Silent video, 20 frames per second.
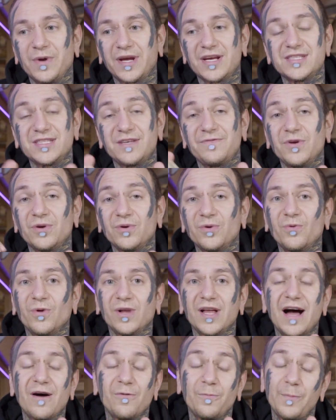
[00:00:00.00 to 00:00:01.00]
because if you
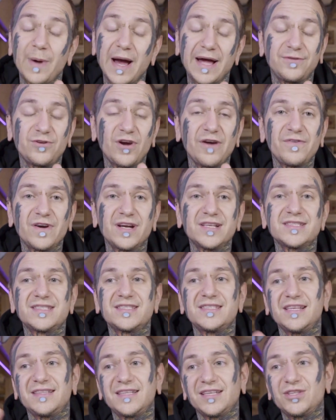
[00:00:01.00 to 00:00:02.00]
will have bad
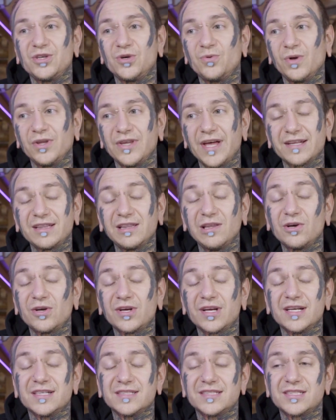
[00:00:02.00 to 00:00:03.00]
reference, the tattoo will not
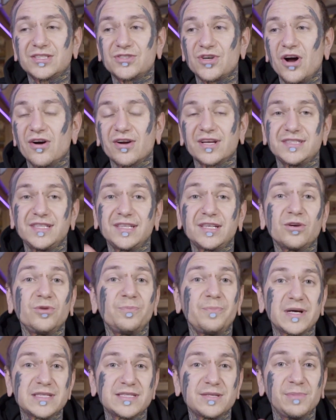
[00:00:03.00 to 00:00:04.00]
look as strong as it
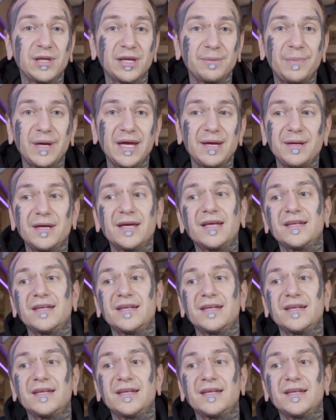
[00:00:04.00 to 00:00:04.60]
could possibly be,